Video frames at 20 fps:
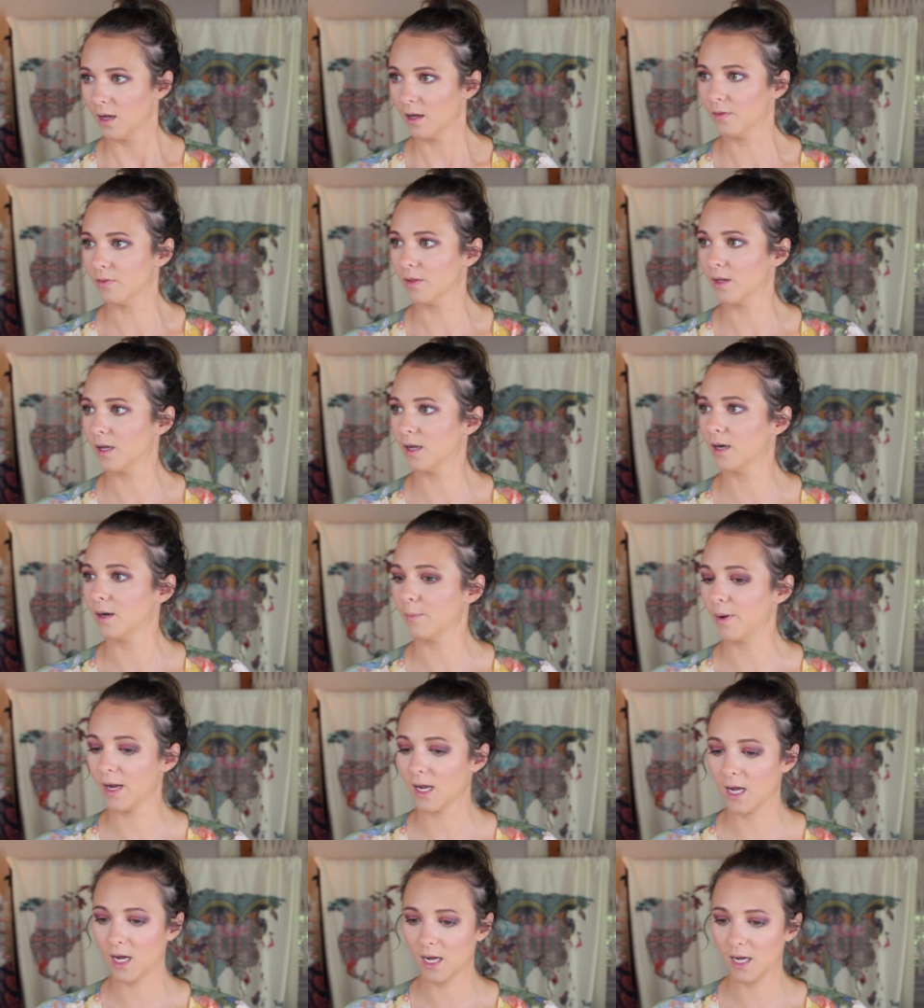And then
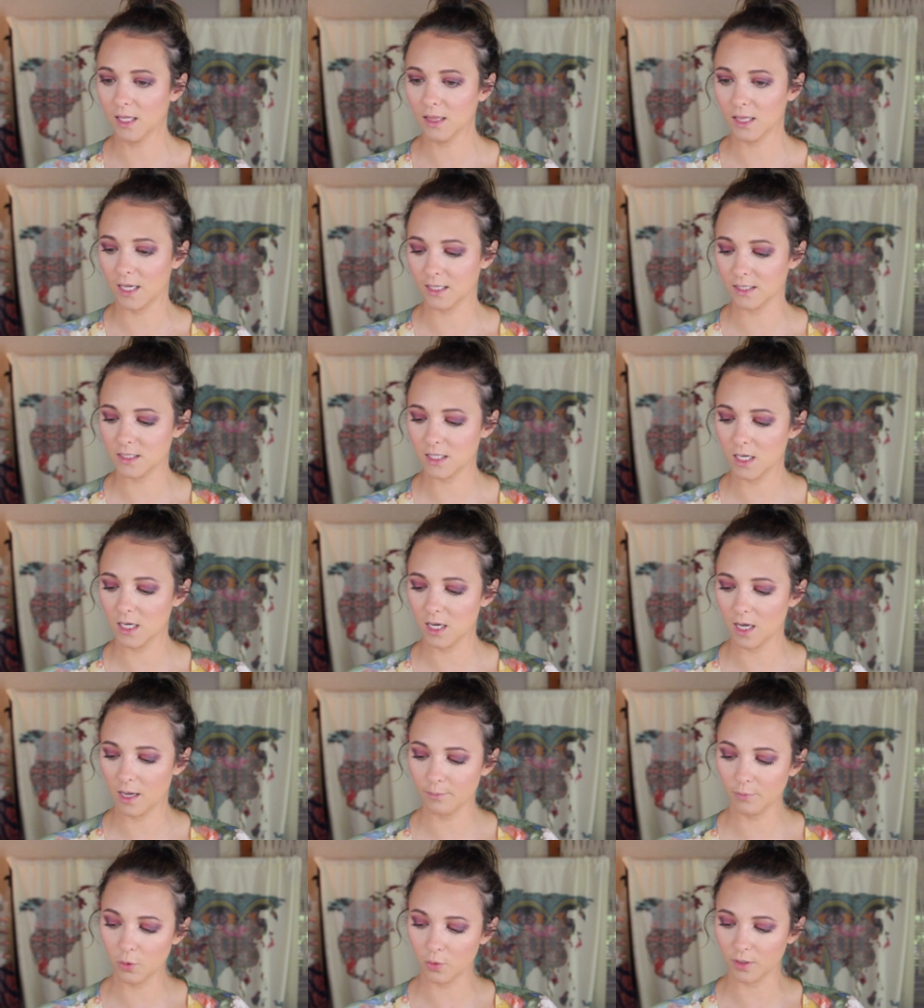my highlighter,
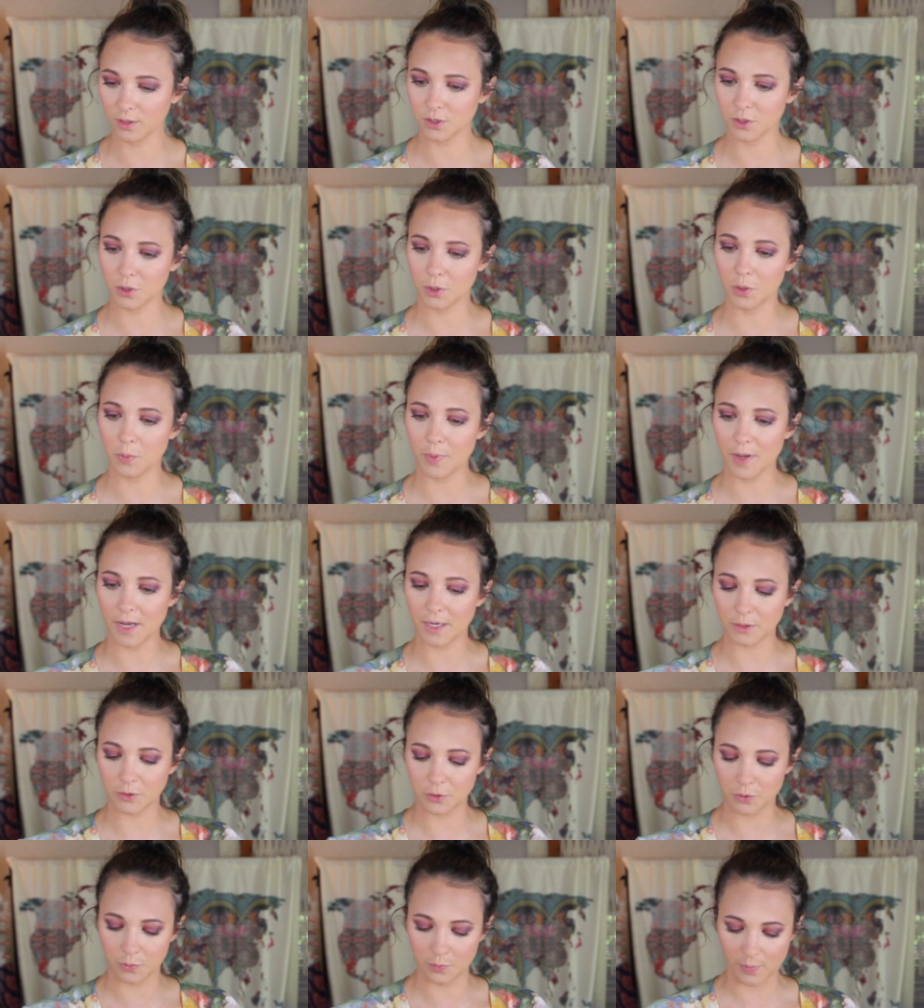uh, I'm going to go
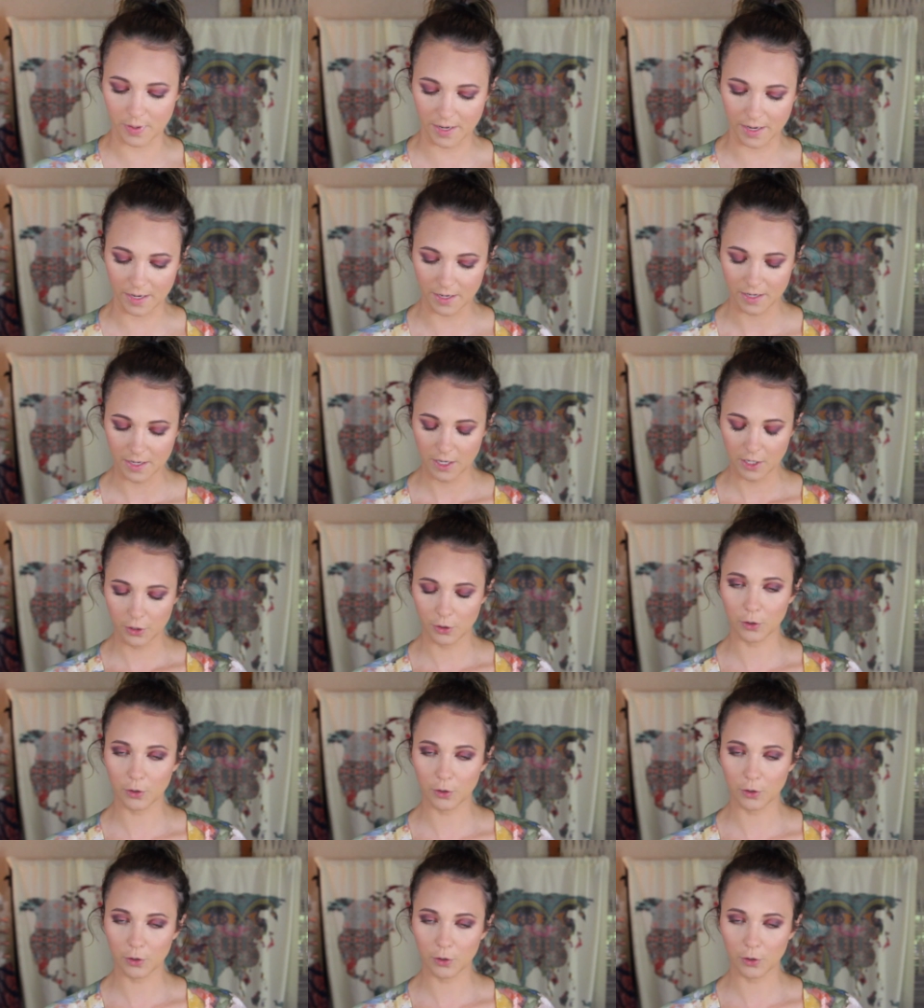back to my